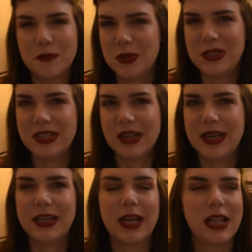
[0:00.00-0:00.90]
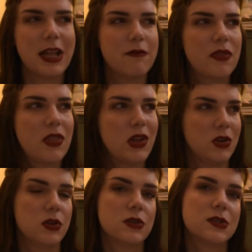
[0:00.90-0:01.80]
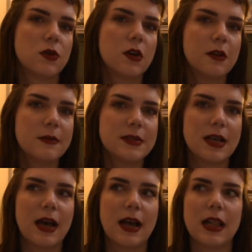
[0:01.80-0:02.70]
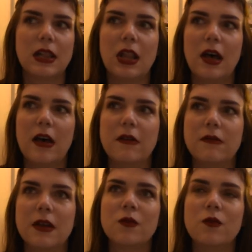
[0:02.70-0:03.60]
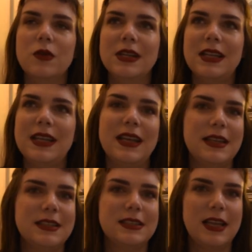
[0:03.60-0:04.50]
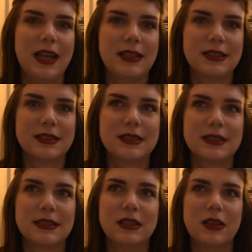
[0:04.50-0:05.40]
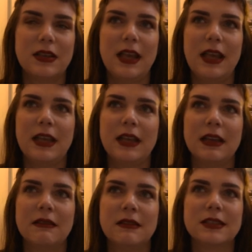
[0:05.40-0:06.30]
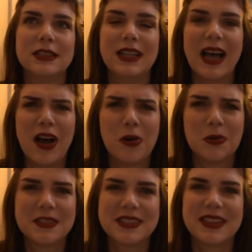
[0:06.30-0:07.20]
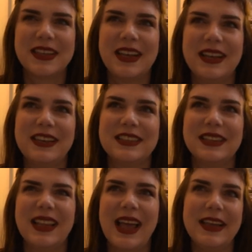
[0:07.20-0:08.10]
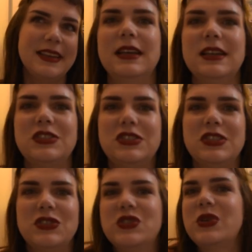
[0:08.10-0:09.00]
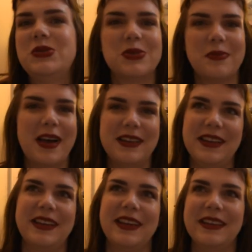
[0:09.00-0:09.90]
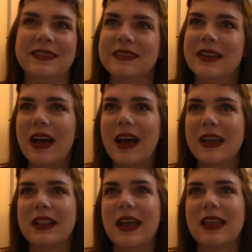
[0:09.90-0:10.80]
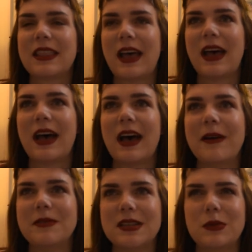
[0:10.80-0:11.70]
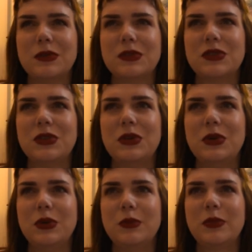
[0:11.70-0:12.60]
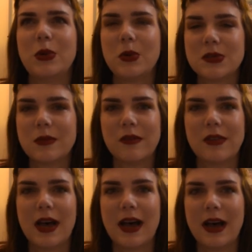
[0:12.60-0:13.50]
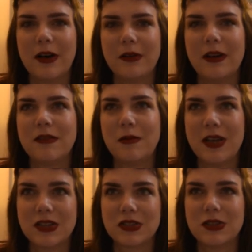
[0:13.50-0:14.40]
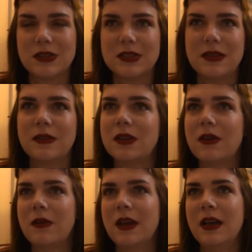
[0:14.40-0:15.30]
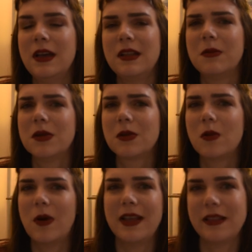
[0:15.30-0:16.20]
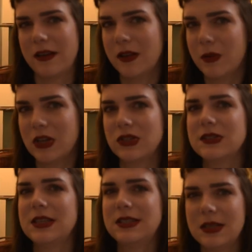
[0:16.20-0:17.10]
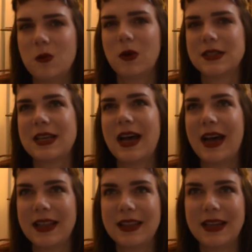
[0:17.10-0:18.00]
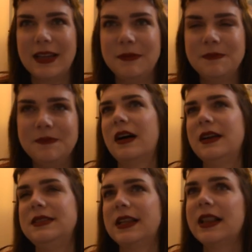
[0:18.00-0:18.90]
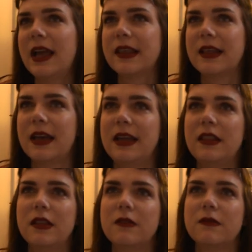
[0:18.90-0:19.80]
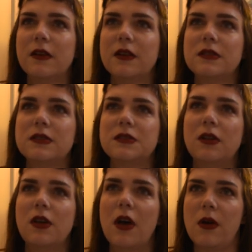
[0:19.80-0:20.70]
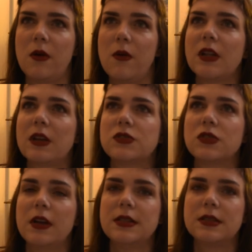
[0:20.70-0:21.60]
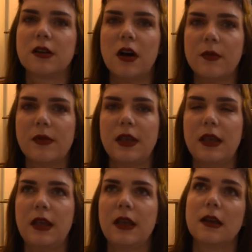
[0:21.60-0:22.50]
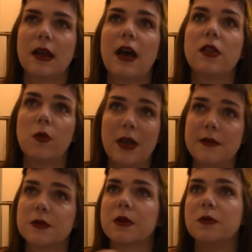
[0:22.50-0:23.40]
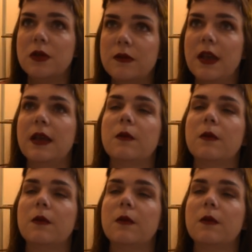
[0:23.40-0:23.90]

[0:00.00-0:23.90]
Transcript: moody lighting. I love thunderstorms. I love really intense looking clouds and light. It's just so dramatic. And I like that I was able to pull some of that out of the pictures, even though they weren't quite there in the pictures. I did want to add that in. I did like that in the first go, I was trying to copy how the waves were moving